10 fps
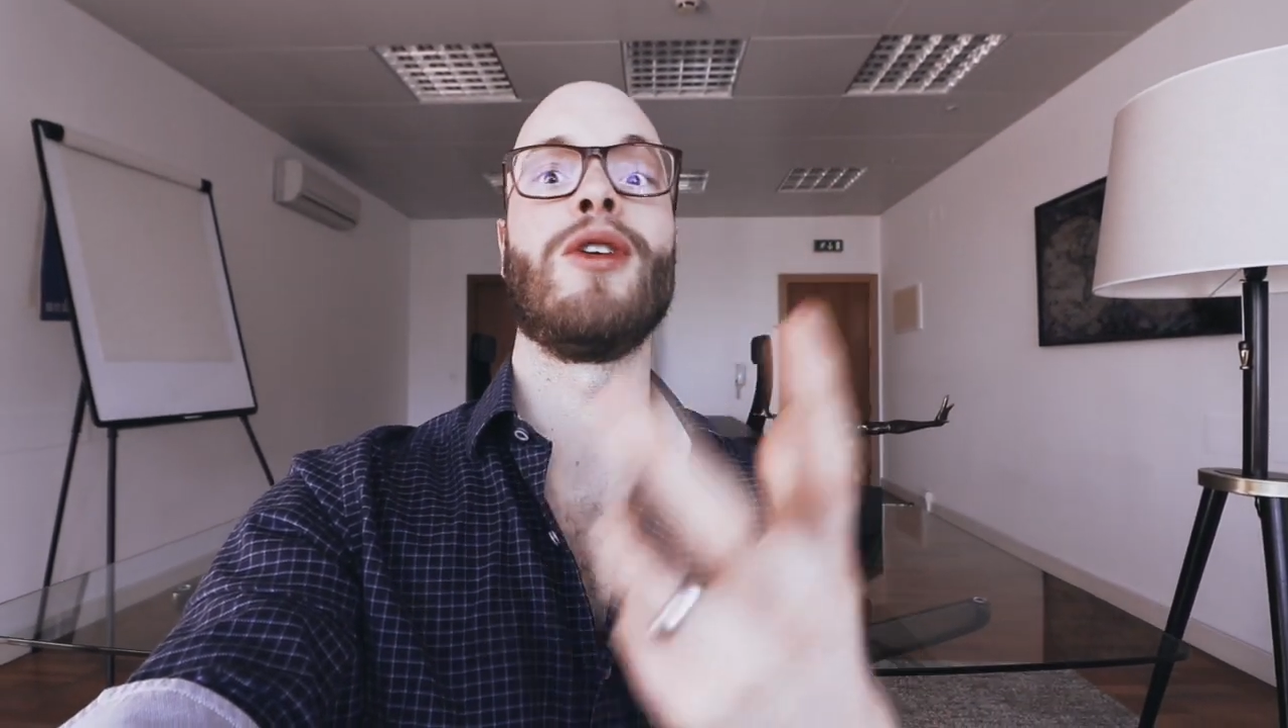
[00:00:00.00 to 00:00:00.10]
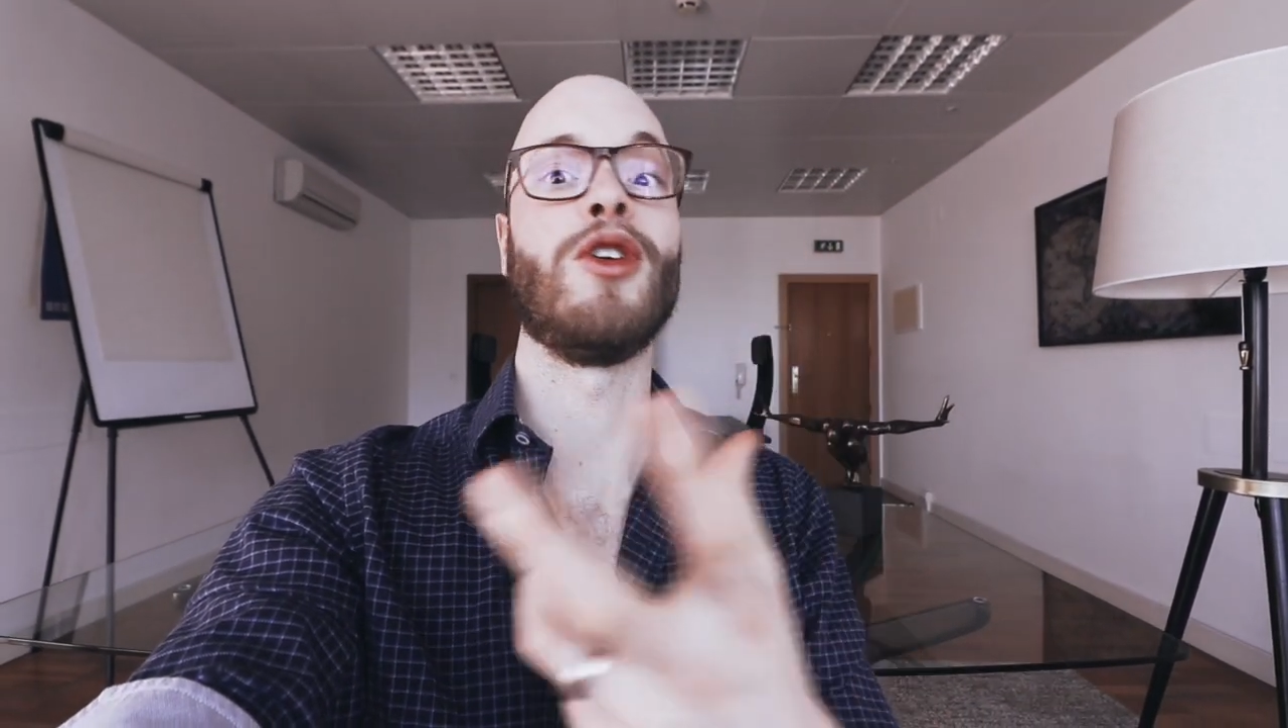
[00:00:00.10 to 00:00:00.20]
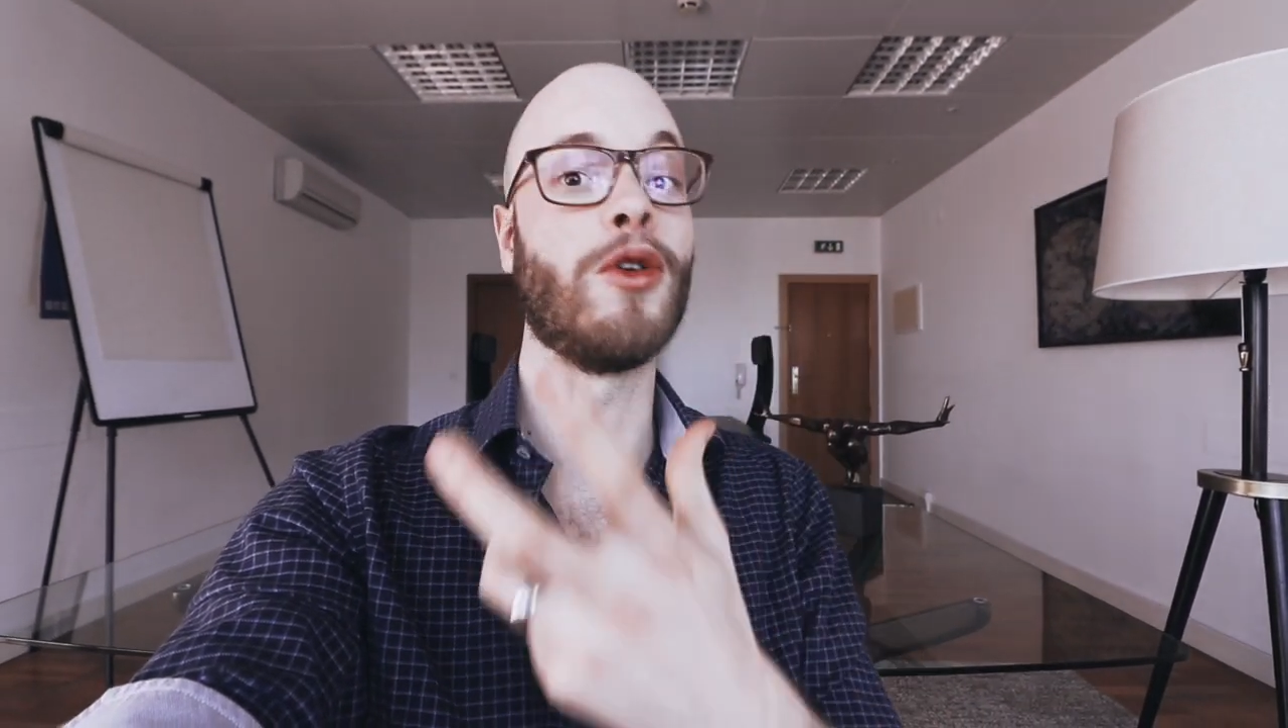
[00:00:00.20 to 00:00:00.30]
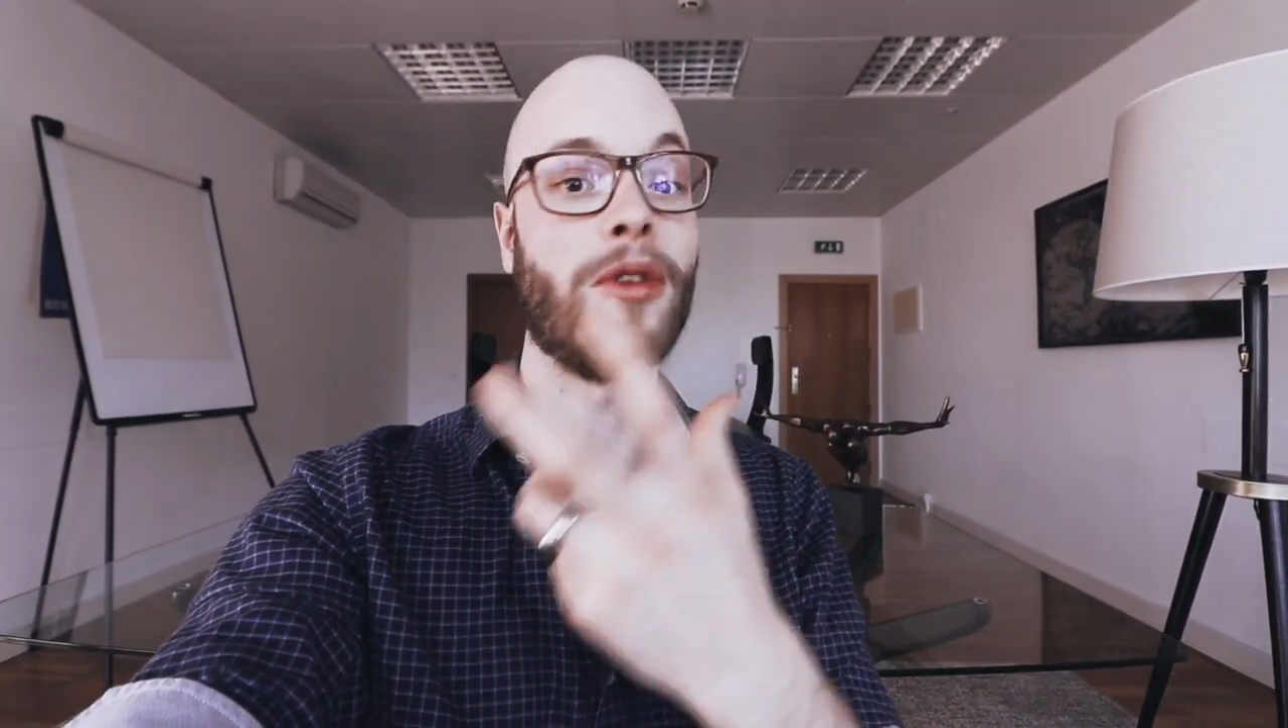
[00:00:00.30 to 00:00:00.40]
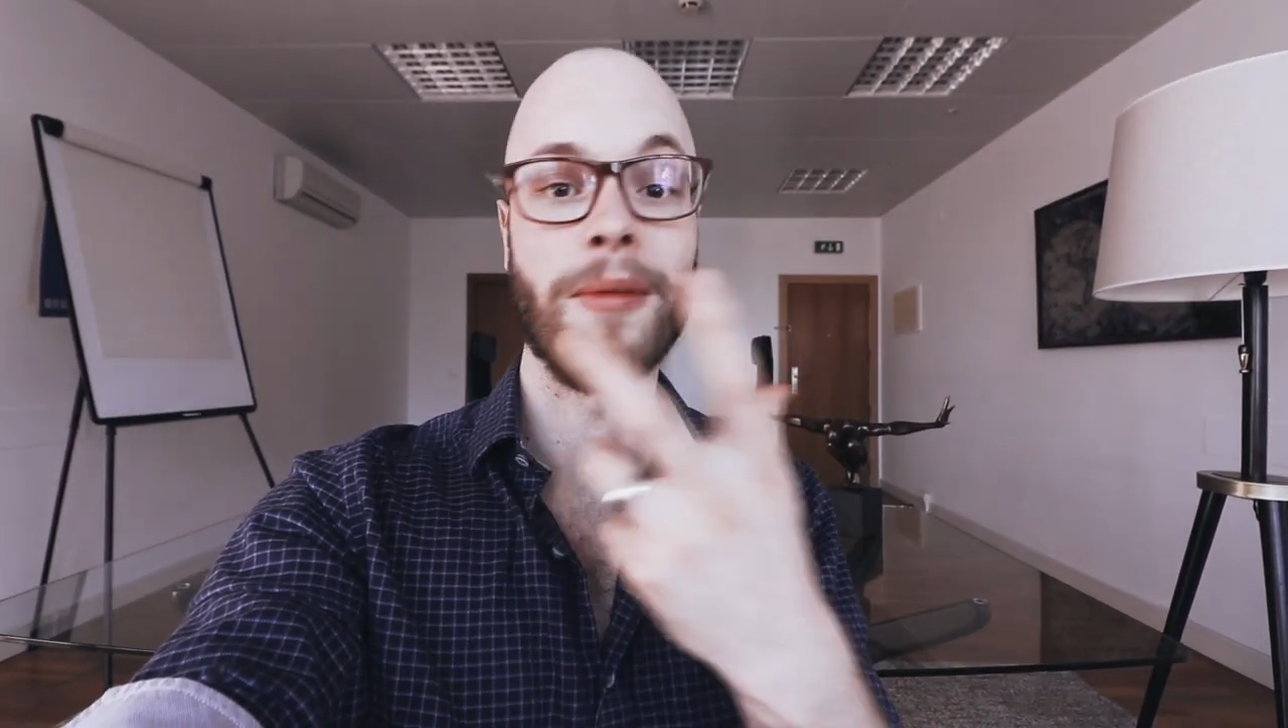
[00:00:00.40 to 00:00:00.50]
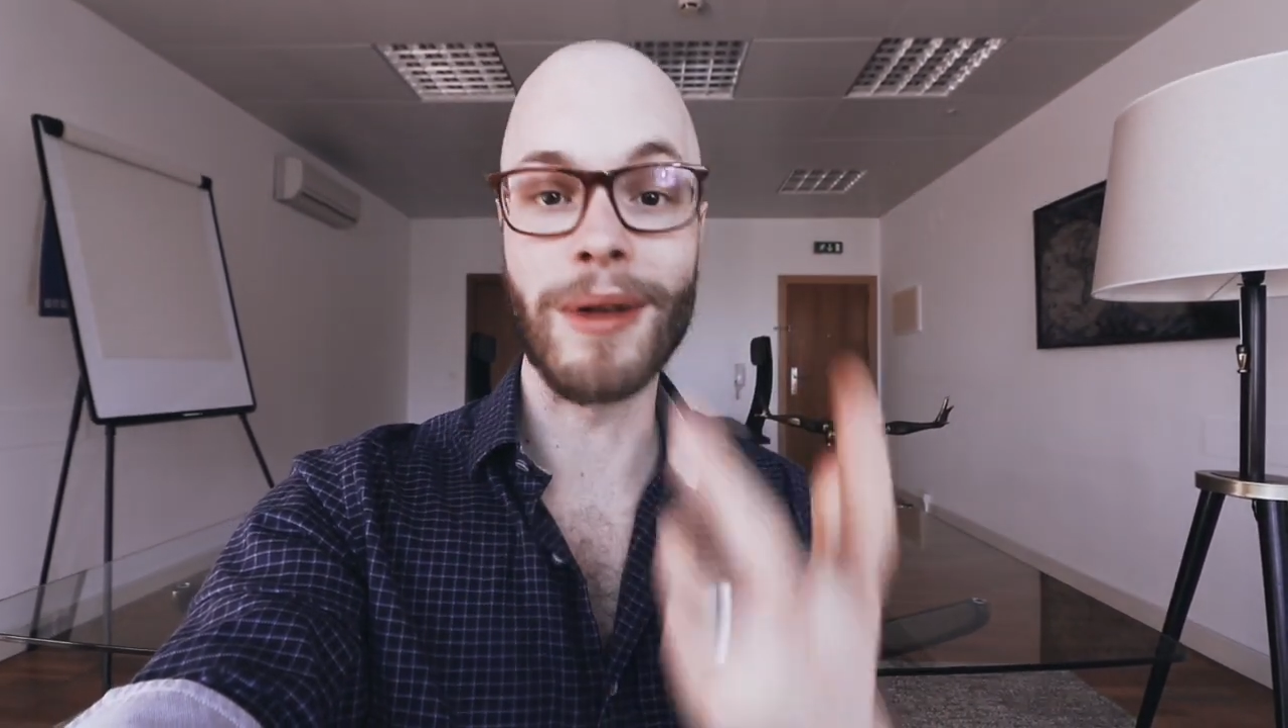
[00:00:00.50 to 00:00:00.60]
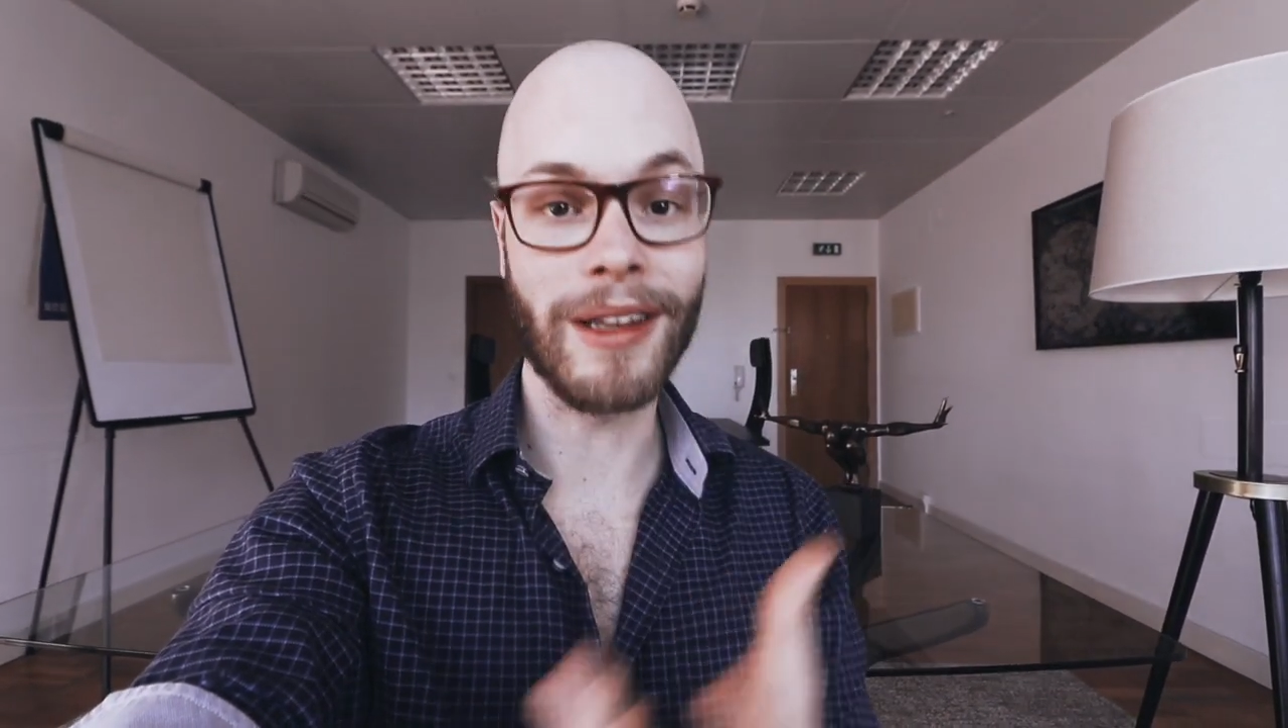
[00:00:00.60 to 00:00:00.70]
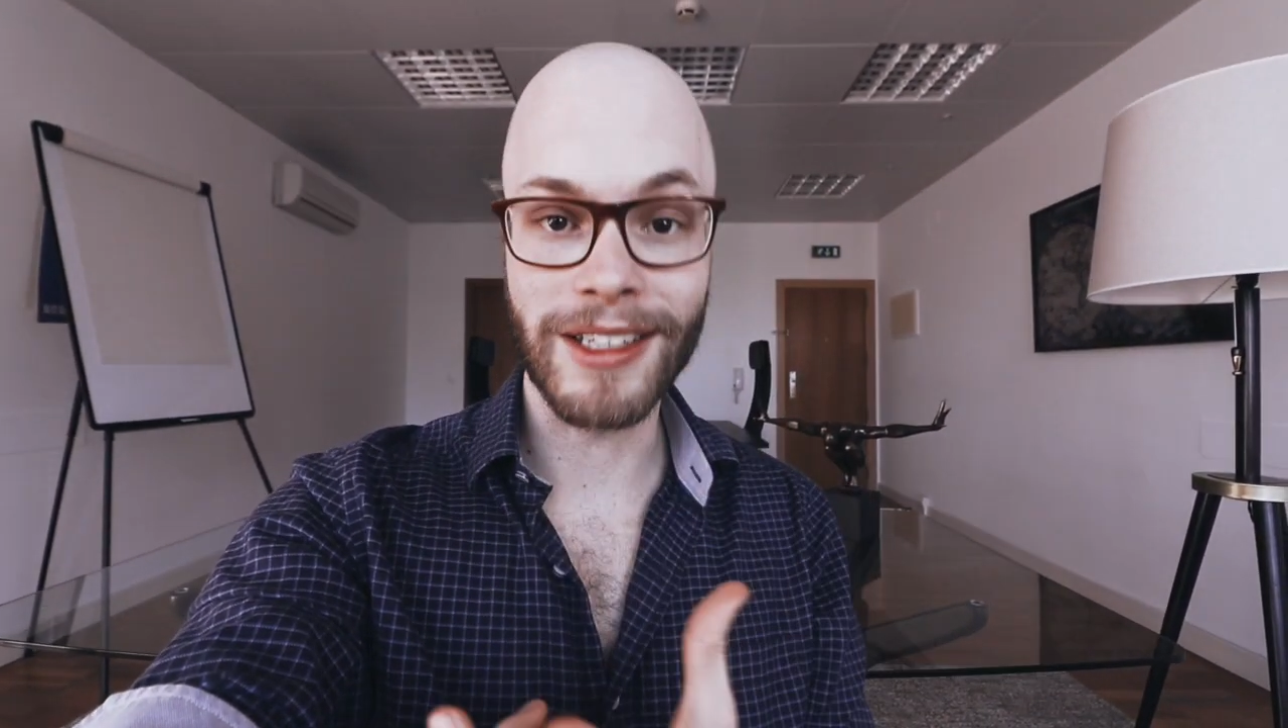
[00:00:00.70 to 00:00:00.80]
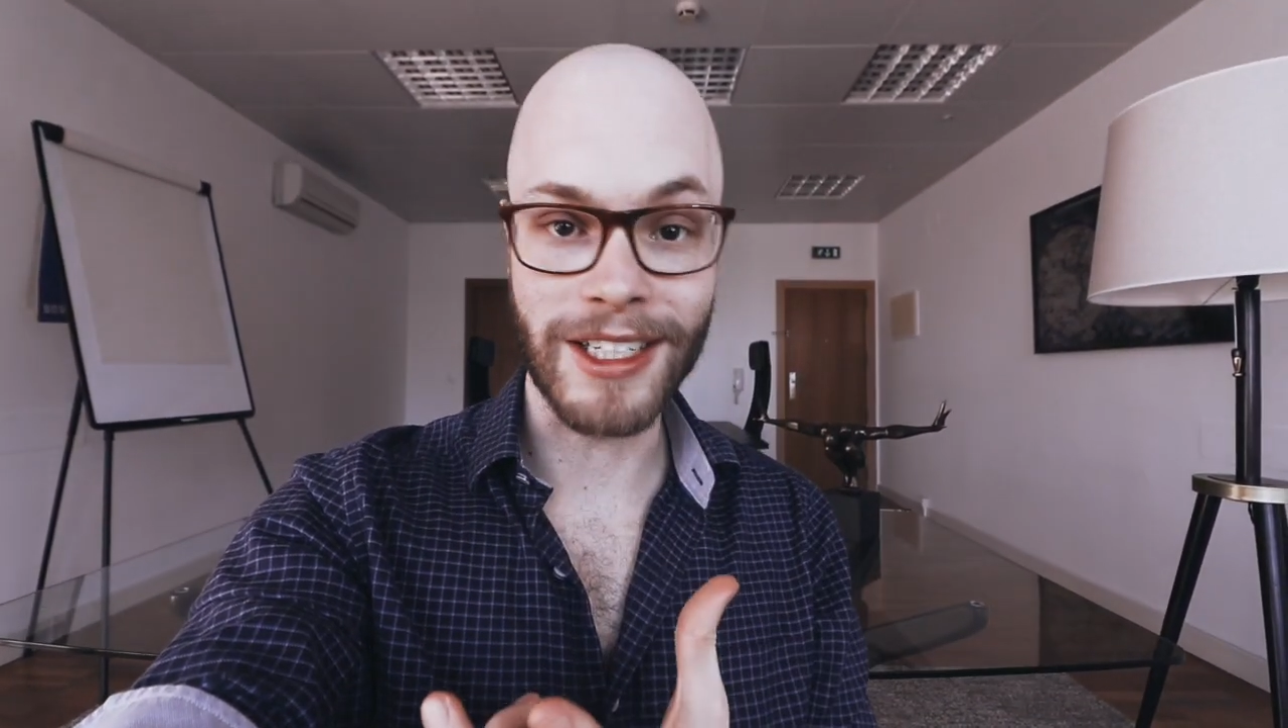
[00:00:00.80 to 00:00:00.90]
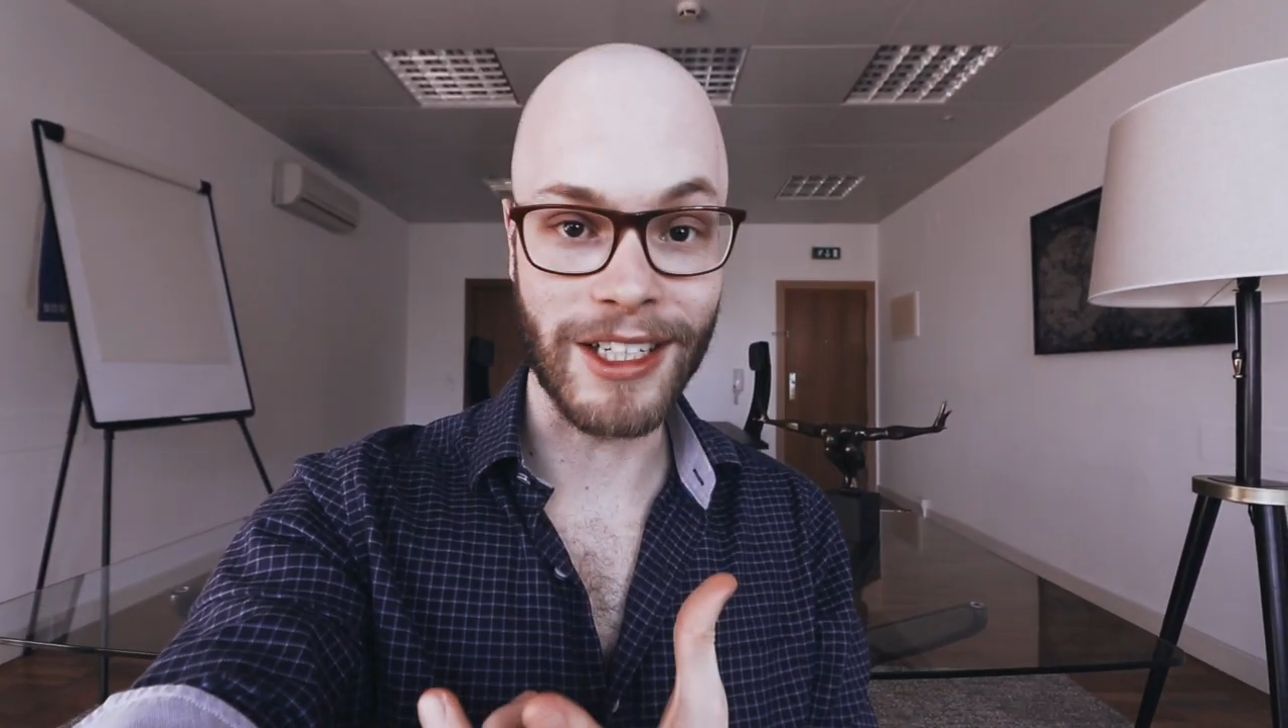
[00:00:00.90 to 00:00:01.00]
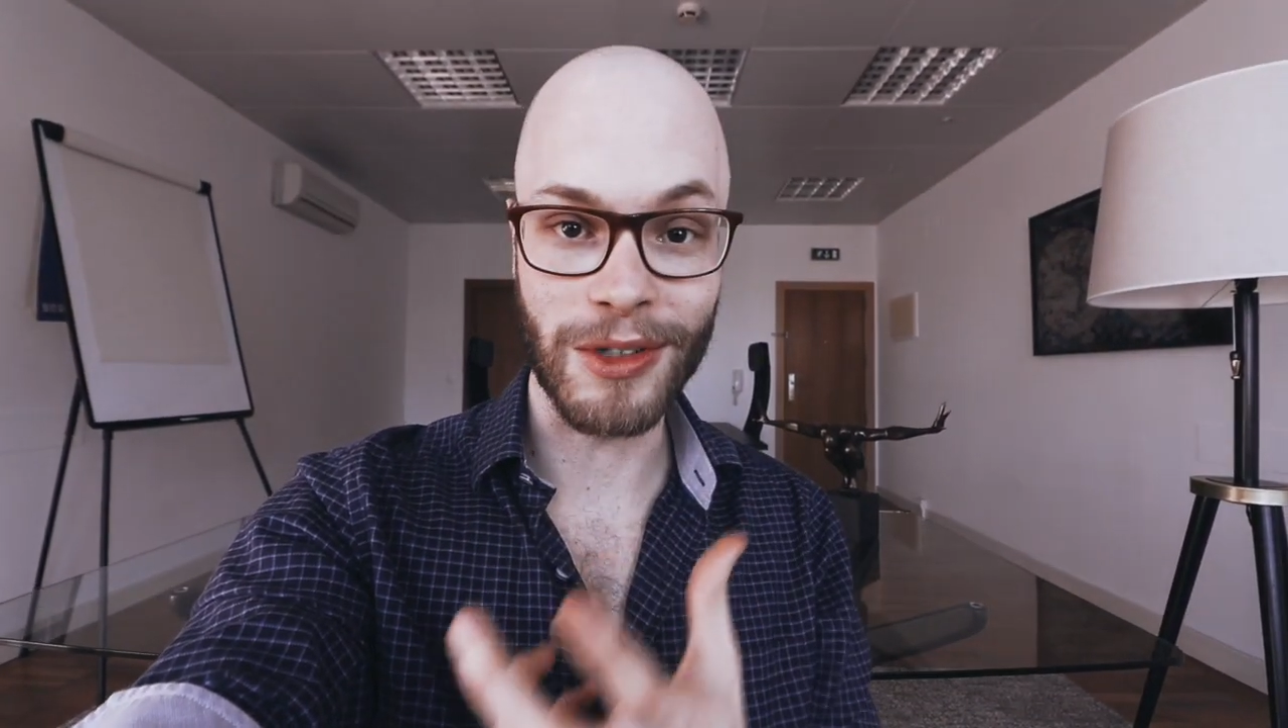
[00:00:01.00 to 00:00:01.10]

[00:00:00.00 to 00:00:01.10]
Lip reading: your ability